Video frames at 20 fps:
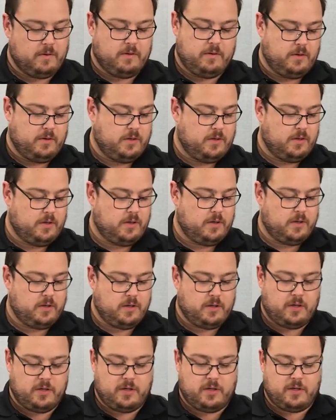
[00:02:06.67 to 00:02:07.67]

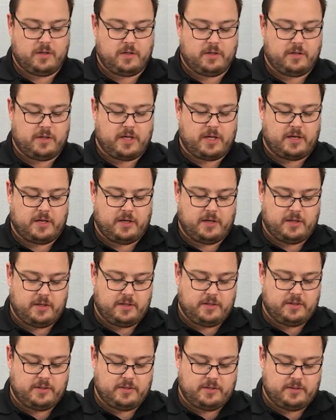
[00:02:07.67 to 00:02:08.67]
And that
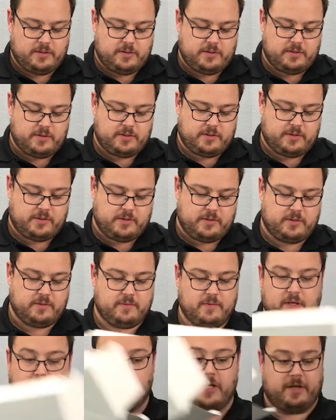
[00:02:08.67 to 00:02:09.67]
is
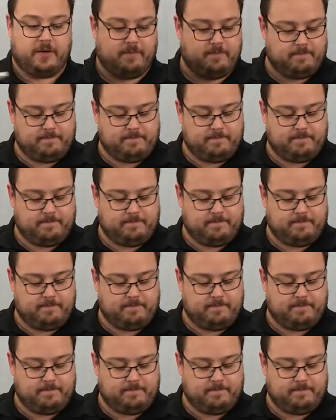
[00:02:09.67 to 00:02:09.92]
it.